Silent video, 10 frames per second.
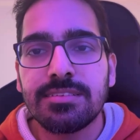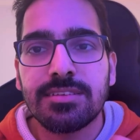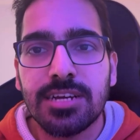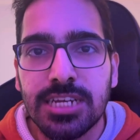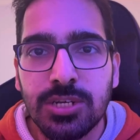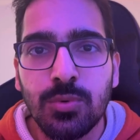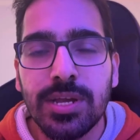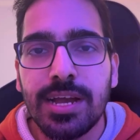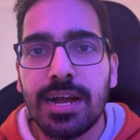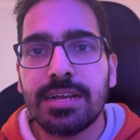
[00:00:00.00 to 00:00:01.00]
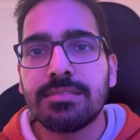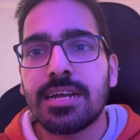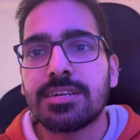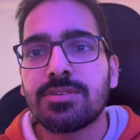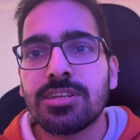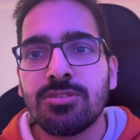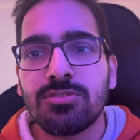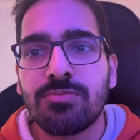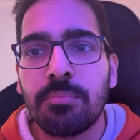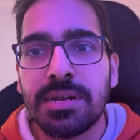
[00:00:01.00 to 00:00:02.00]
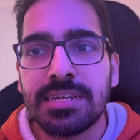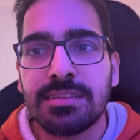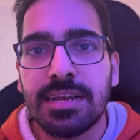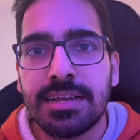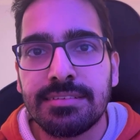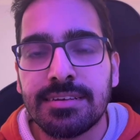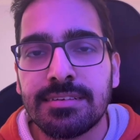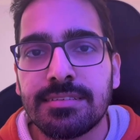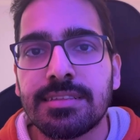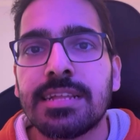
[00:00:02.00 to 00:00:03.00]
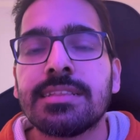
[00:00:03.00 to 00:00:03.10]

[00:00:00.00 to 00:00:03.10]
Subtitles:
There is Crew AI that you can use for building the agents.